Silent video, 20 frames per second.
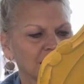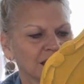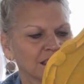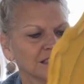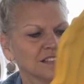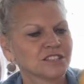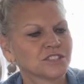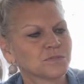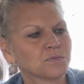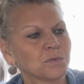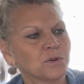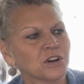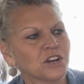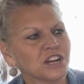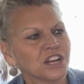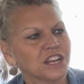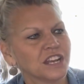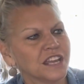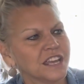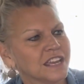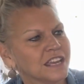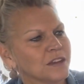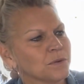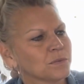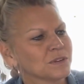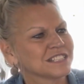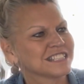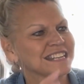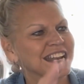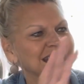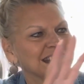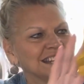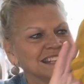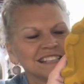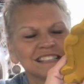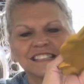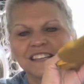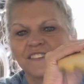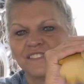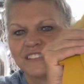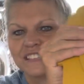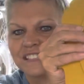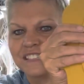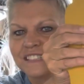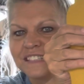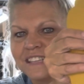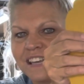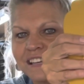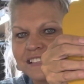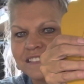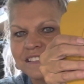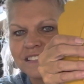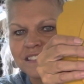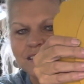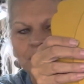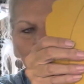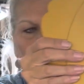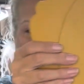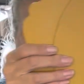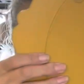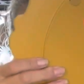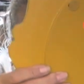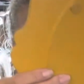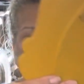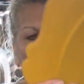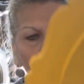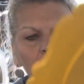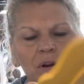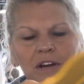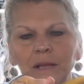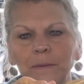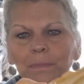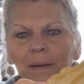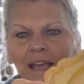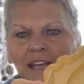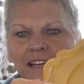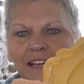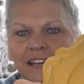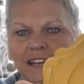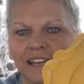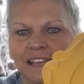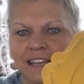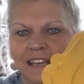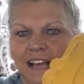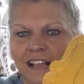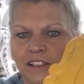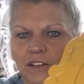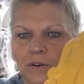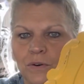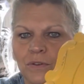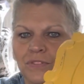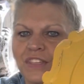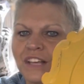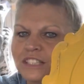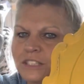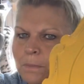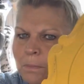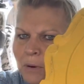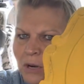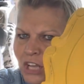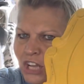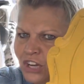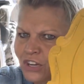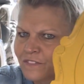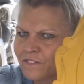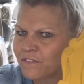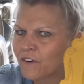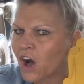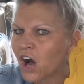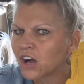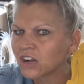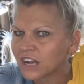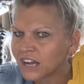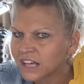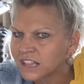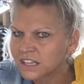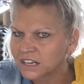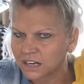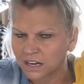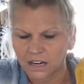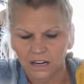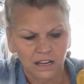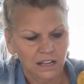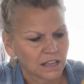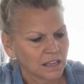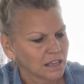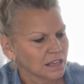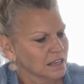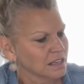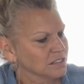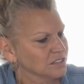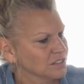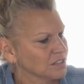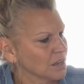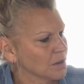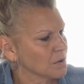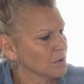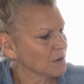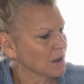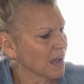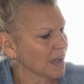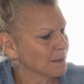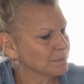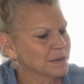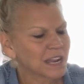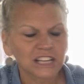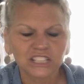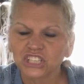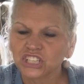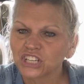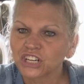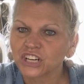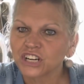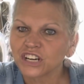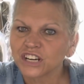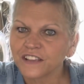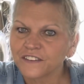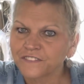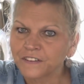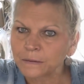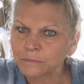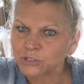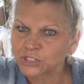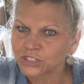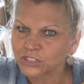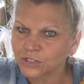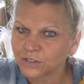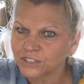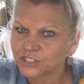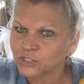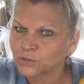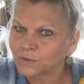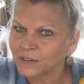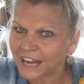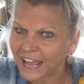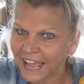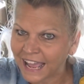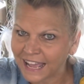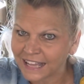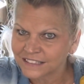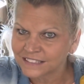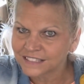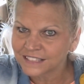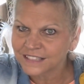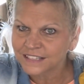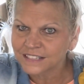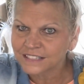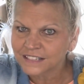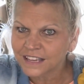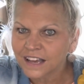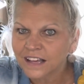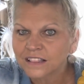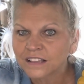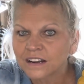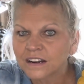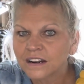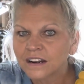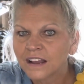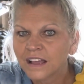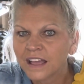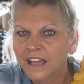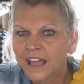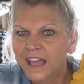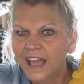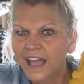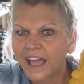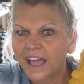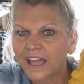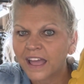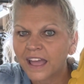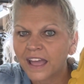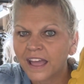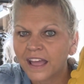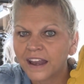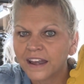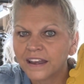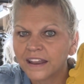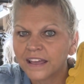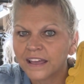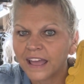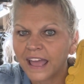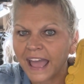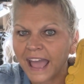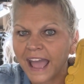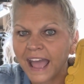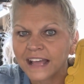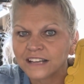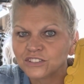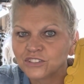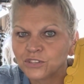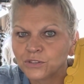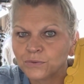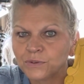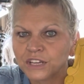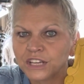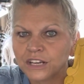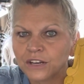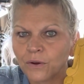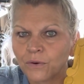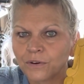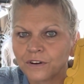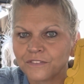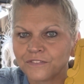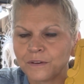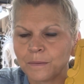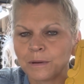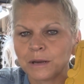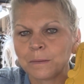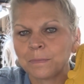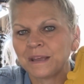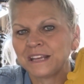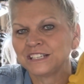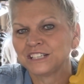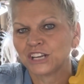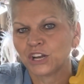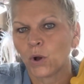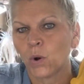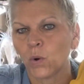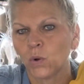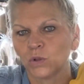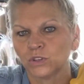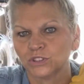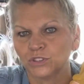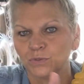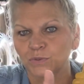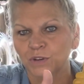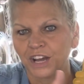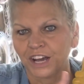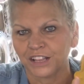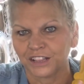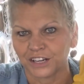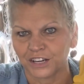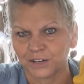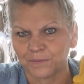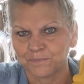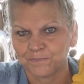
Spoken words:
This one, it was 97 cents. Someone had already painted it yellow. That's a pretty good fall color. So I'm not sure if I'm just going to enhance this color and add to it, or if I'm gonna paint it a whole new color.